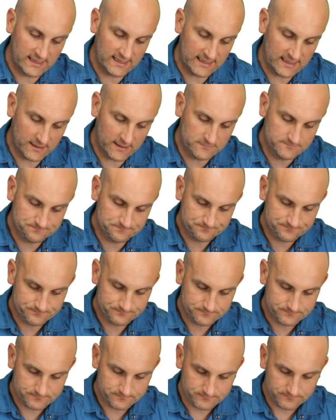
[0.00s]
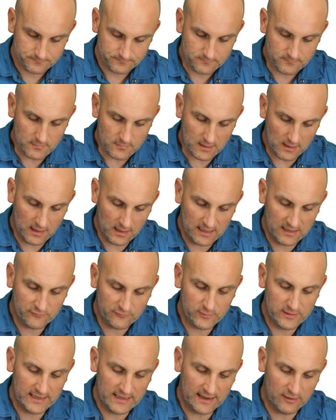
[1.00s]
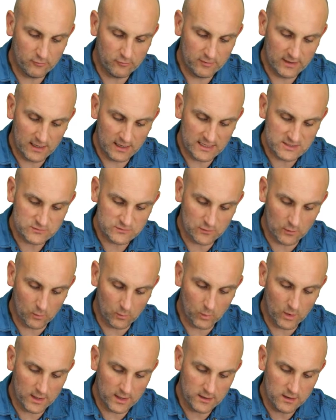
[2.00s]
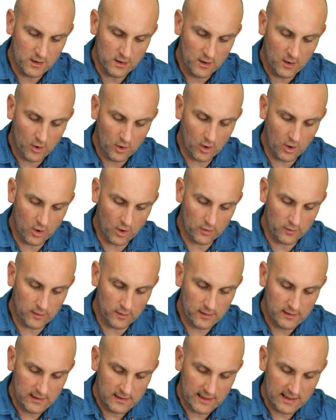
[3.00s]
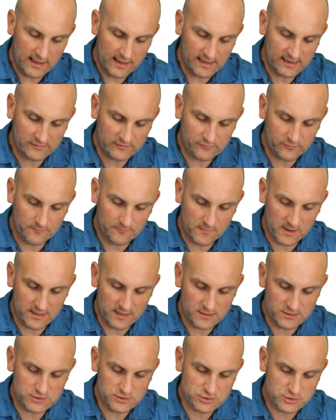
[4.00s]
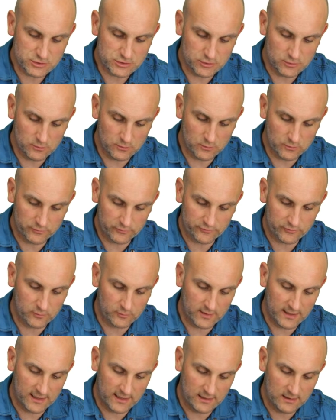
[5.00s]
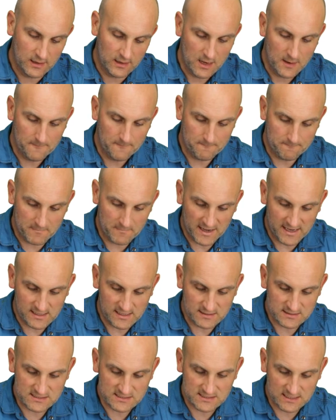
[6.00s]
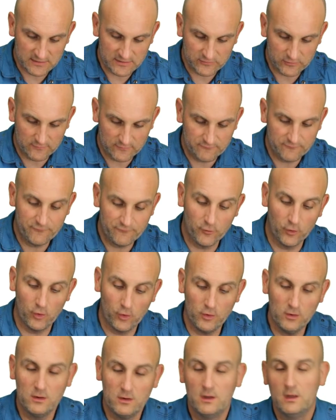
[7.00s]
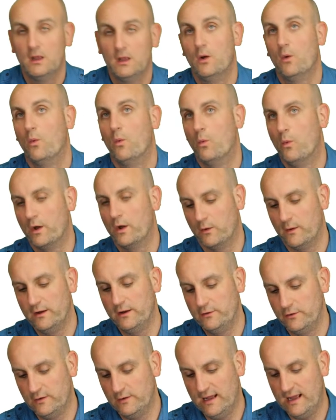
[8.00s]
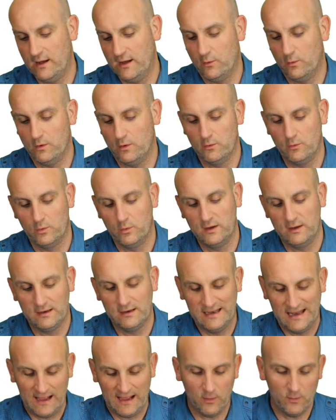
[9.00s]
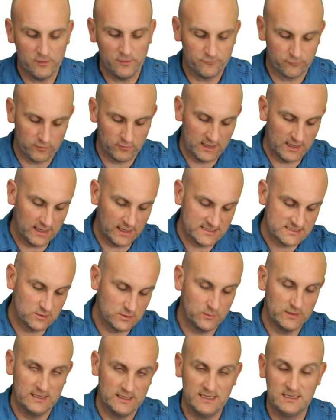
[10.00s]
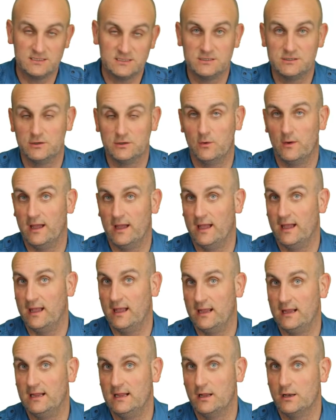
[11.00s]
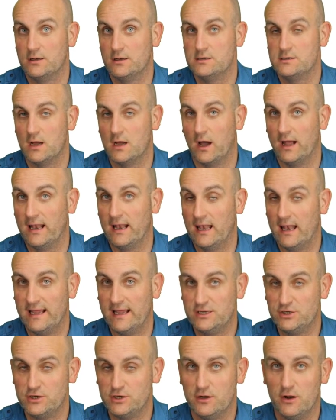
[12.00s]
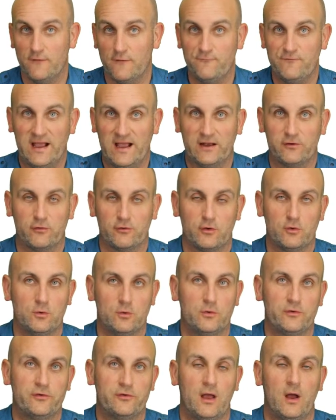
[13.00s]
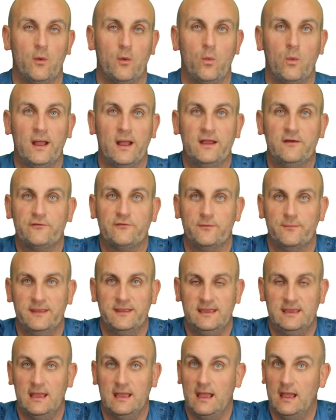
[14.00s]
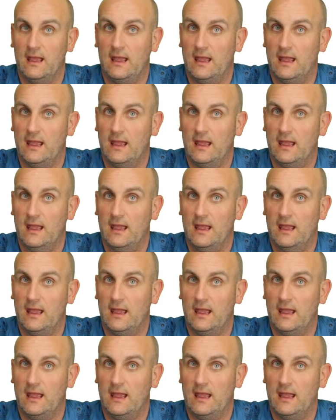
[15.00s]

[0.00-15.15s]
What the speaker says: here. And if we now realize we've got 1 on x minus 2 all squared minus 6 on 4, what do I do now? Well, we now have realized that we need to do a dilation of factor 1/4 away from the